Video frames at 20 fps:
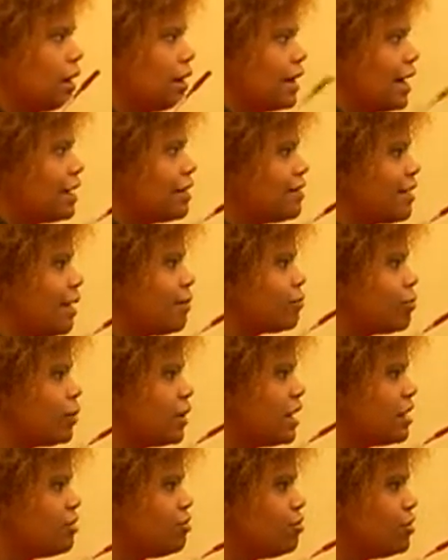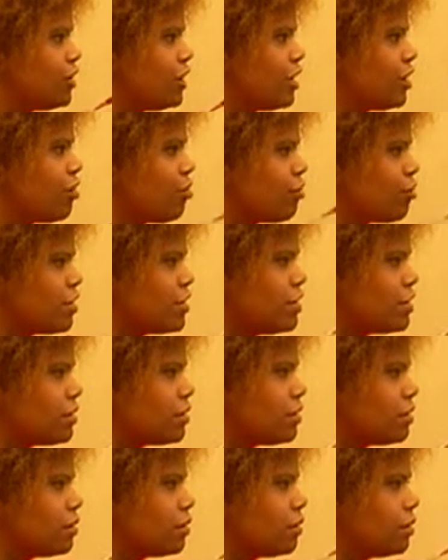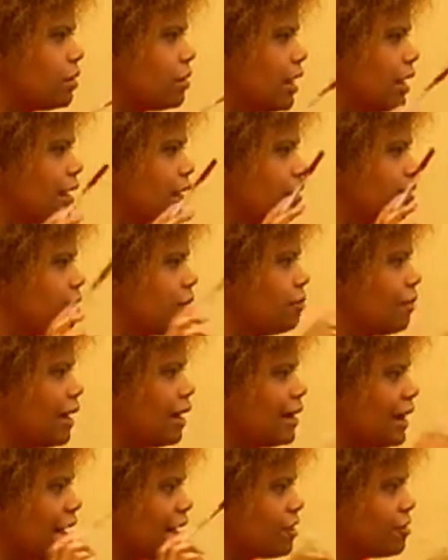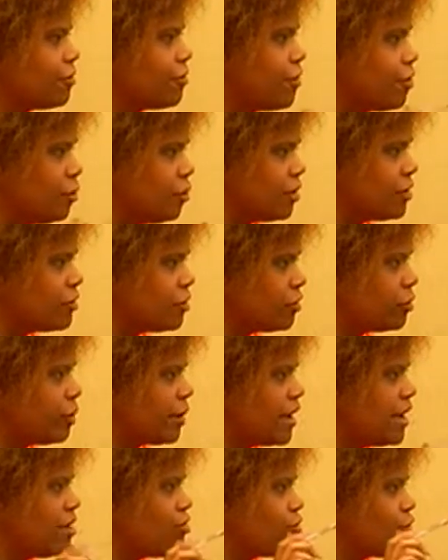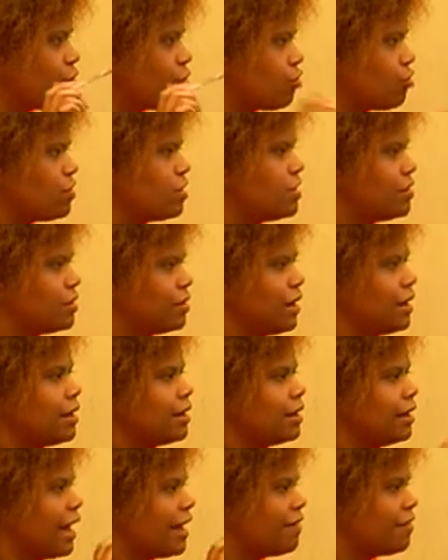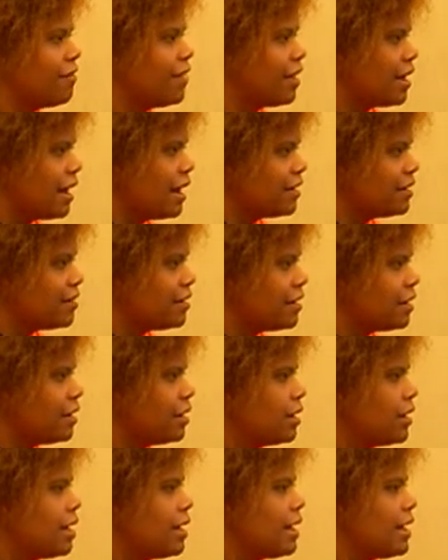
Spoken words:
a lot of times what I do to increase like my likes for the business page or increase like the like for the content